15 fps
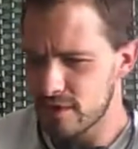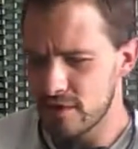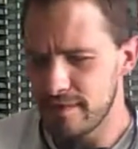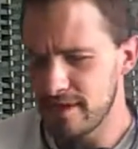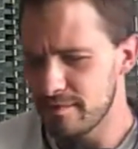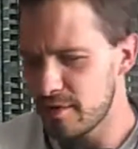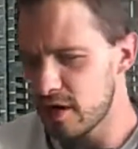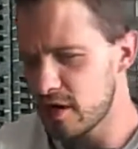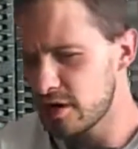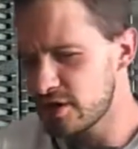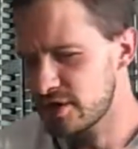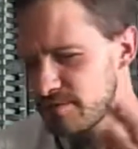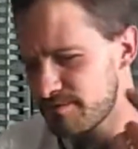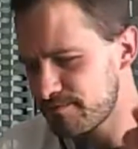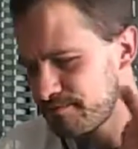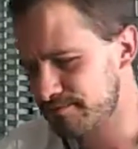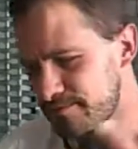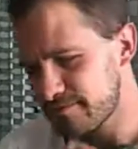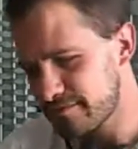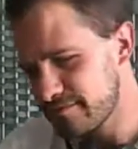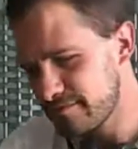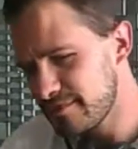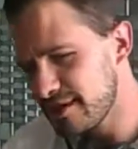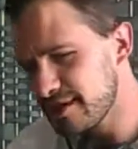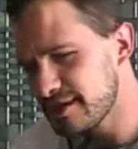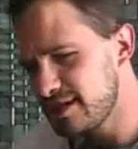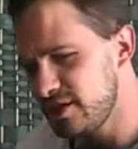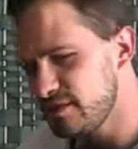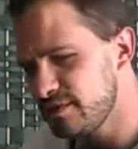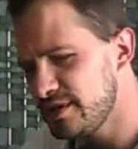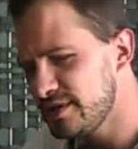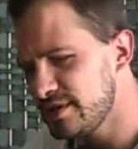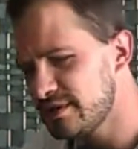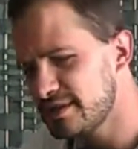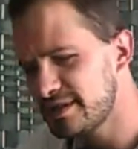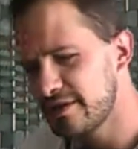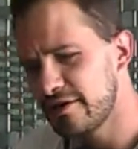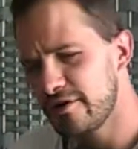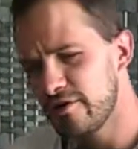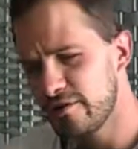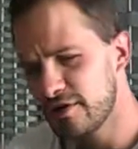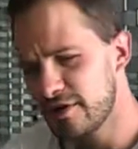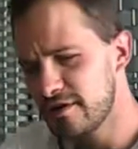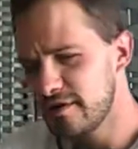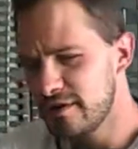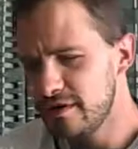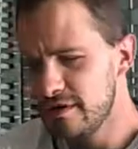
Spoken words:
Marge, turns to Homer,